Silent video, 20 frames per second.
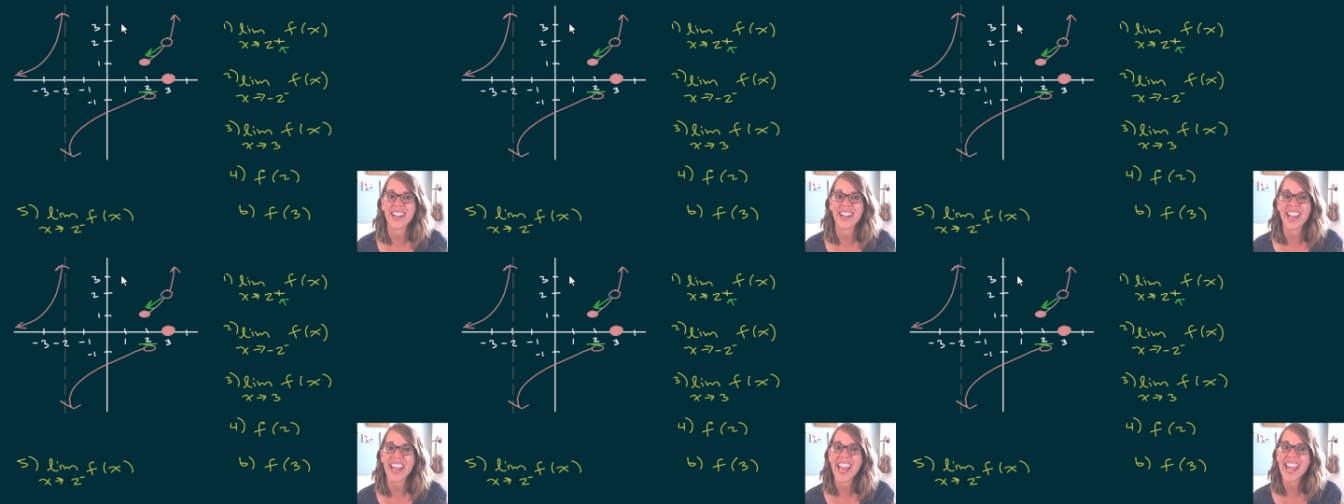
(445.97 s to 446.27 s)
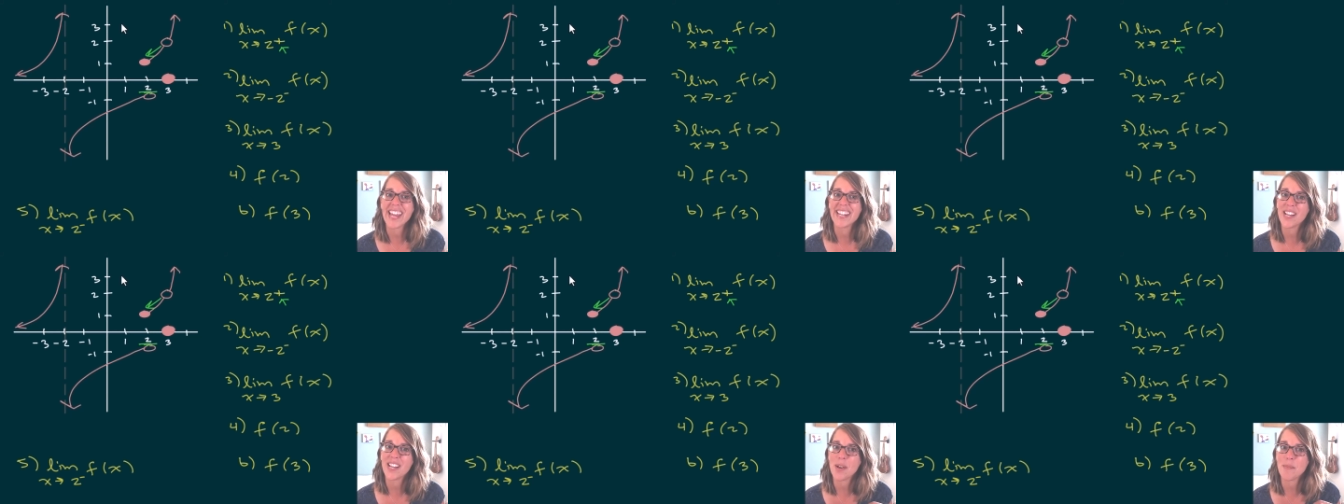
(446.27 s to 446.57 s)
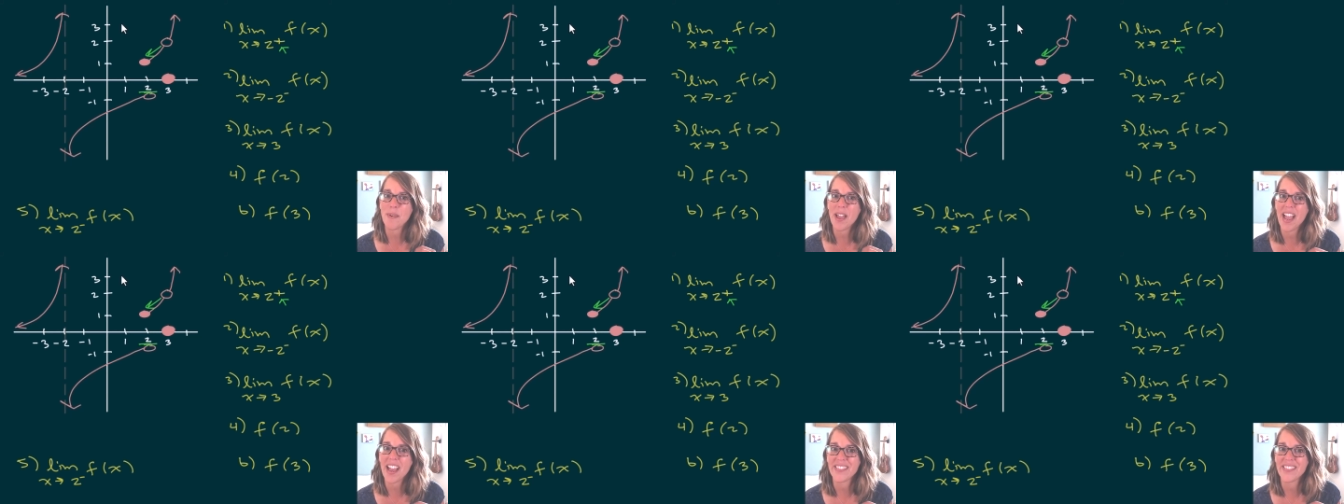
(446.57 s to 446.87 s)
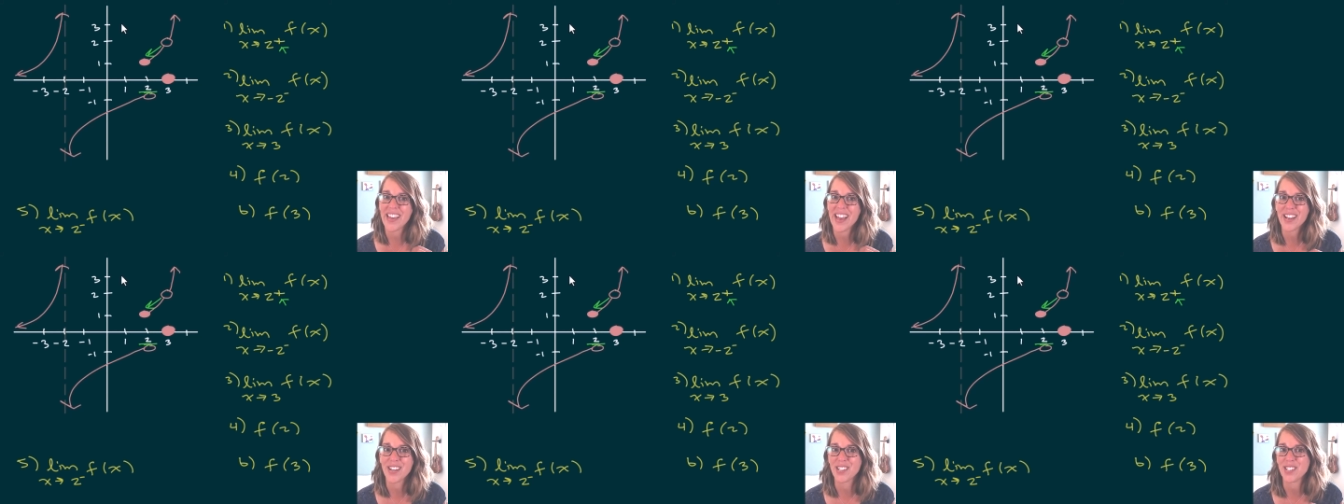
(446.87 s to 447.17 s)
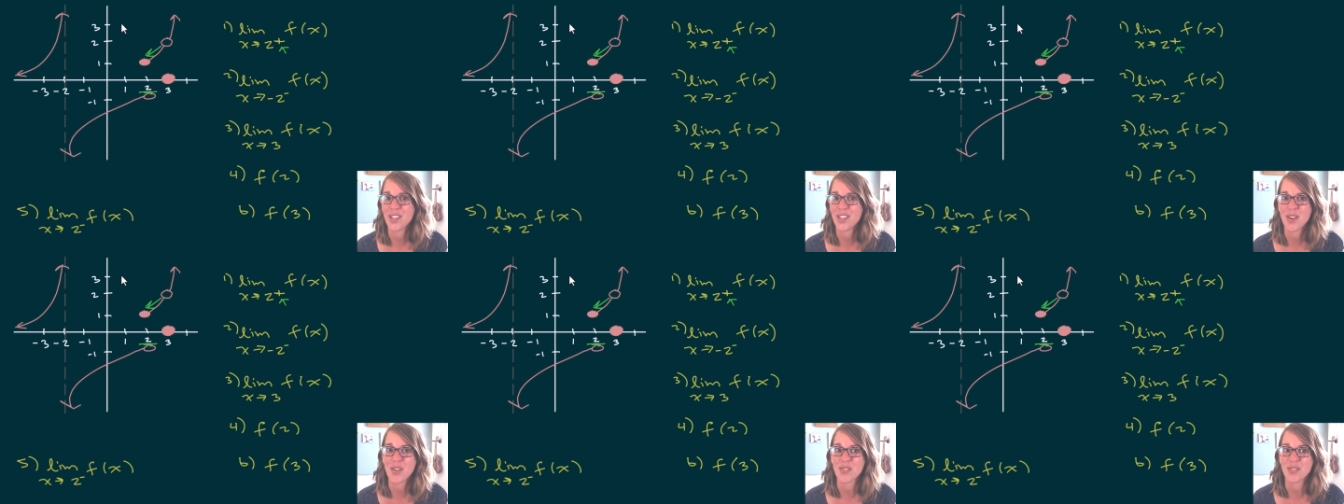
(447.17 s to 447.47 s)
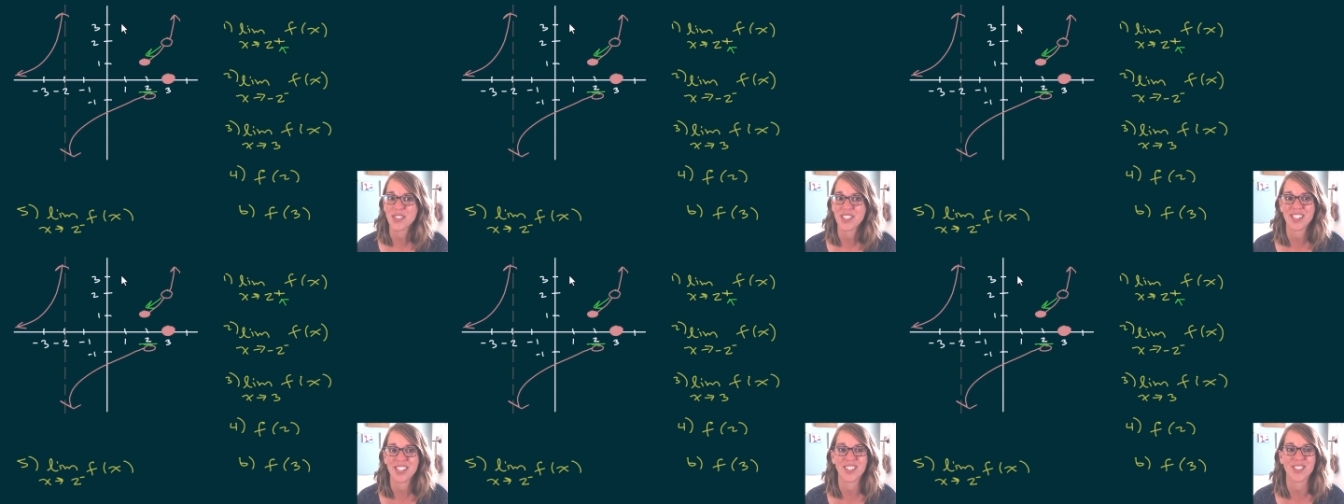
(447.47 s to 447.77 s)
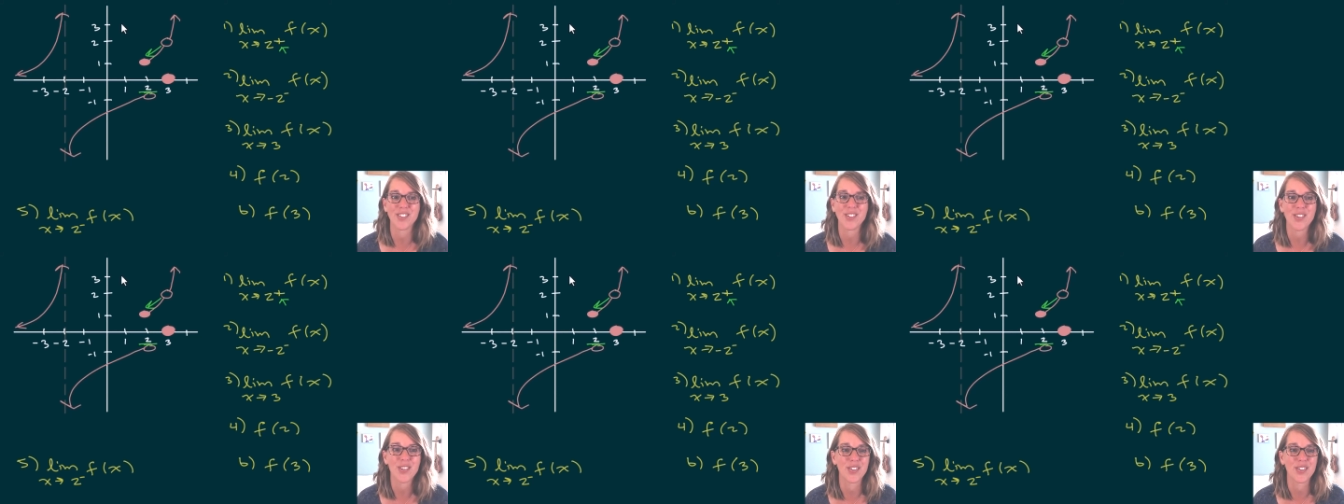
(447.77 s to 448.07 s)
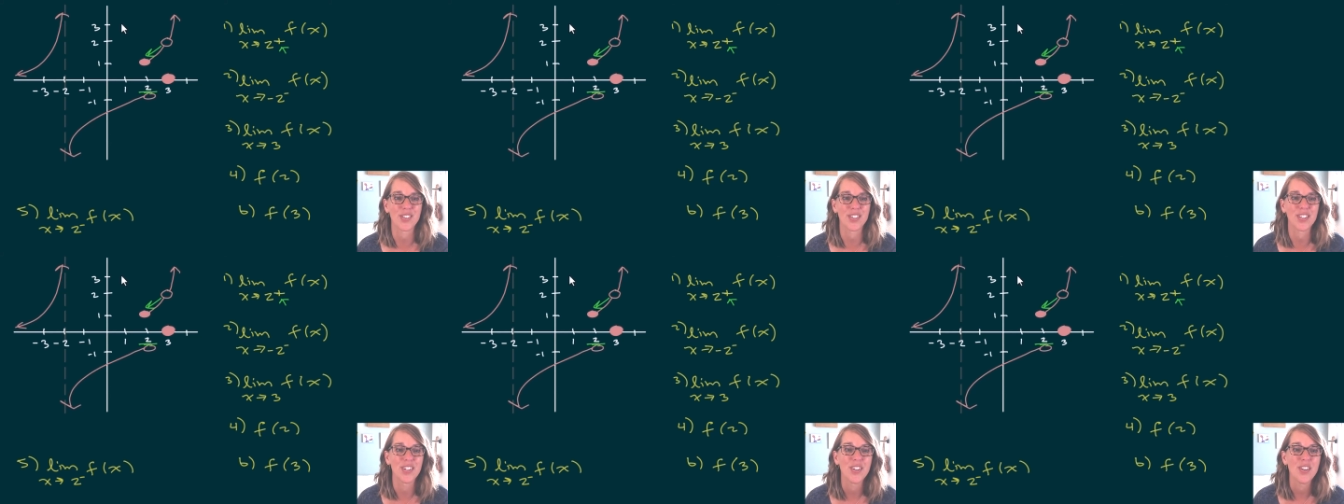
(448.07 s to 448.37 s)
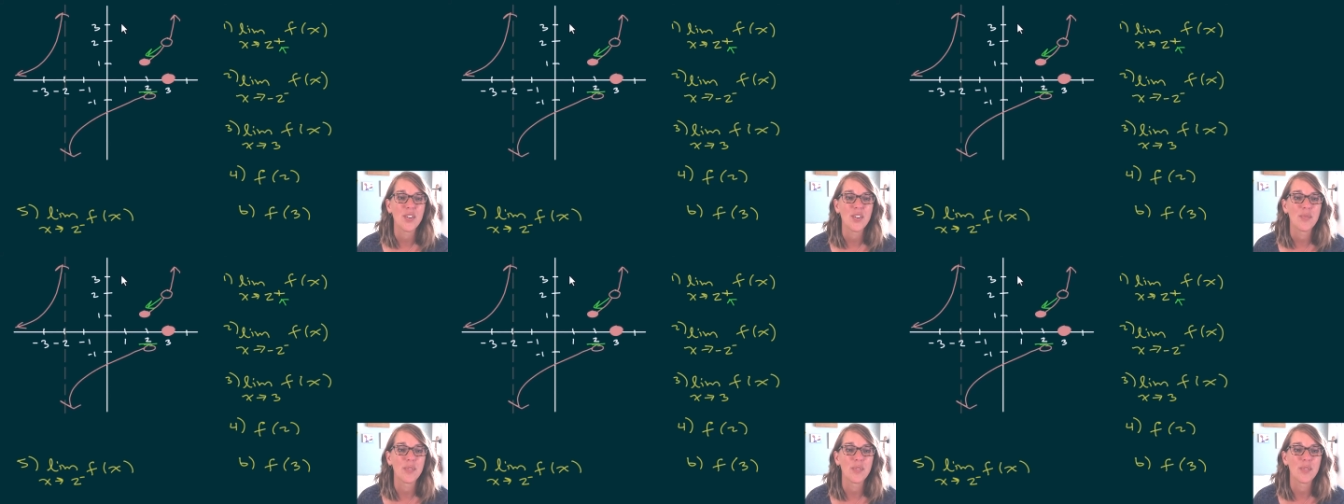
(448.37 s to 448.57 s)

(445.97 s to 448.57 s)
and I end up at that closed circle,